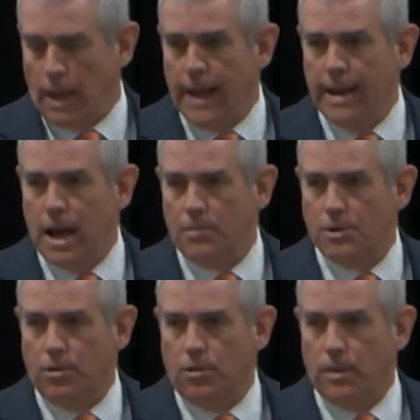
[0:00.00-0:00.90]
I had the
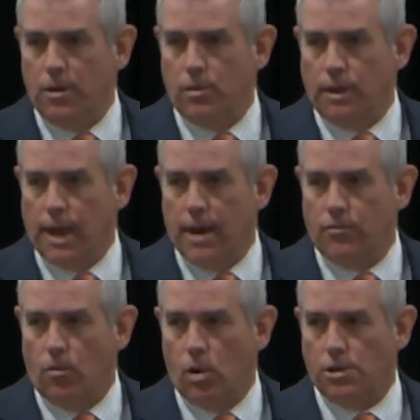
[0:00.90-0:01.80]
opportunity to meet with a guy
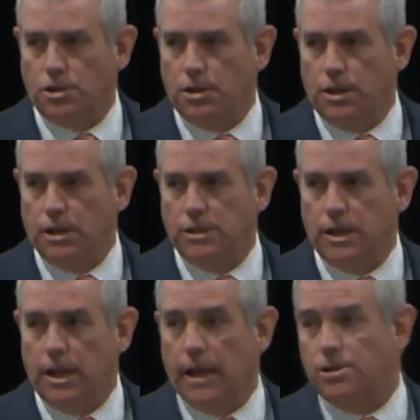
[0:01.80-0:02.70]
from Washington,
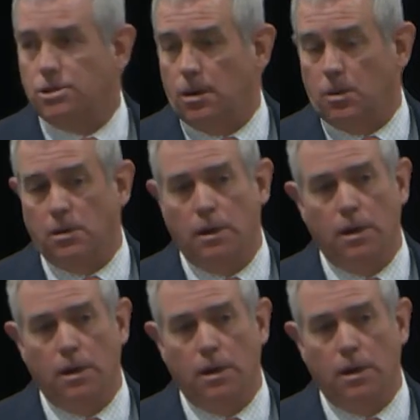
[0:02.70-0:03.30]
D.C. last summer.